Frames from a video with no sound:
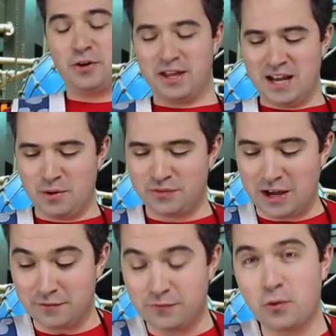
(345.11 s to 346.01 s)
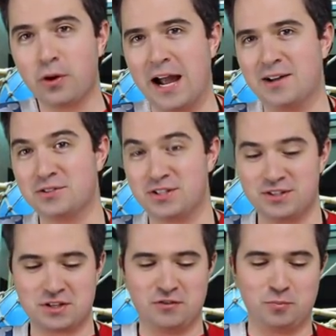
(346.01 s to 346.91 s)
Okay, now we've got four
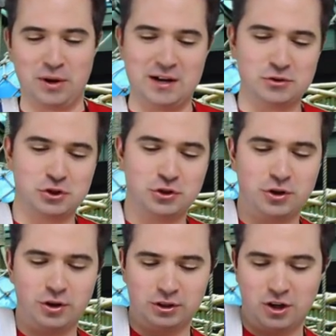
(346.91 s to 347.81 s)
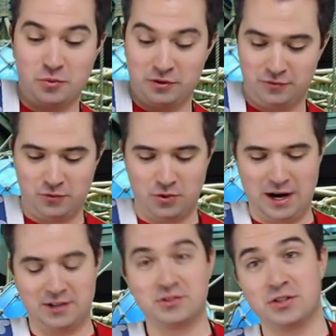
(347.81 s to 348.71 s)
ounces of brown sugar along with four
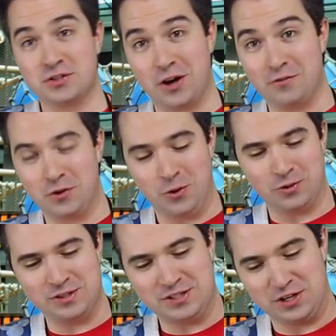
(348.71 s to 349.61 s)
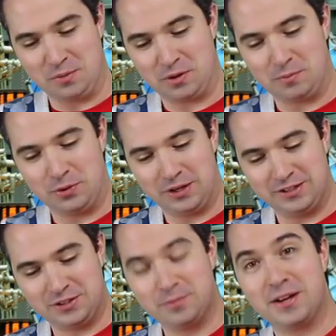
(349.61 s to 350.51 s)
ounces of corn syrup. We're gonna put it
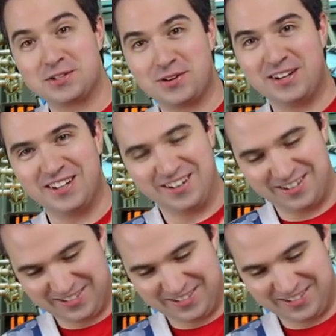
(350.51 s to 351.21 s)
into the mix right here.